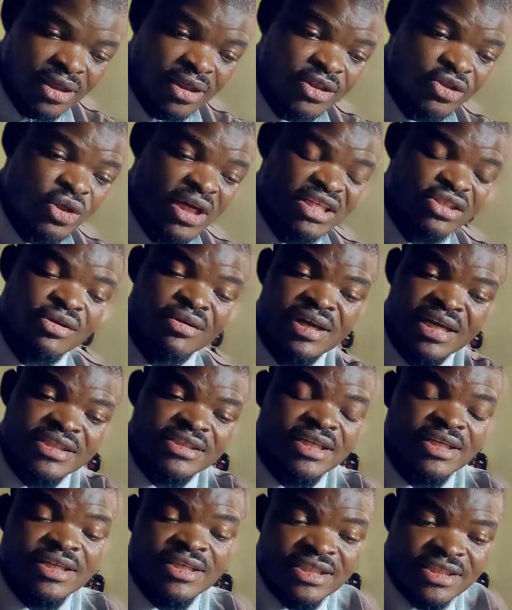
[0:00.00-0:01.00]
So as long as
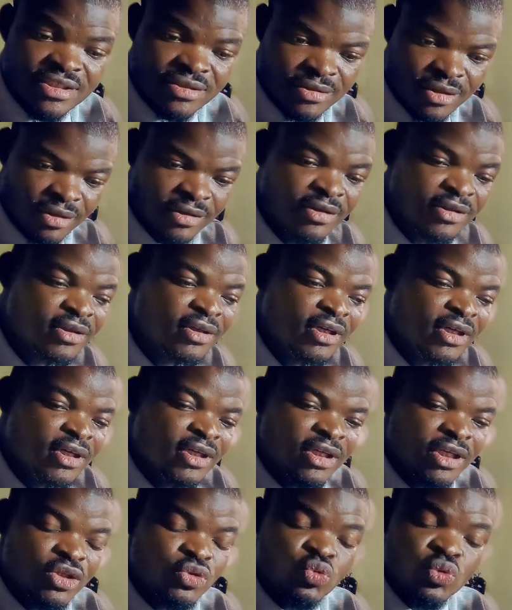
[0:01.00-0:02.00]
there is sun,
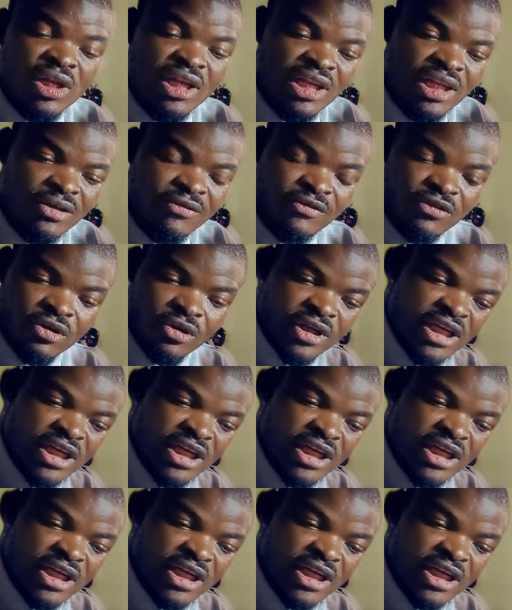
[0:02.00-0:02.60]
it will leave your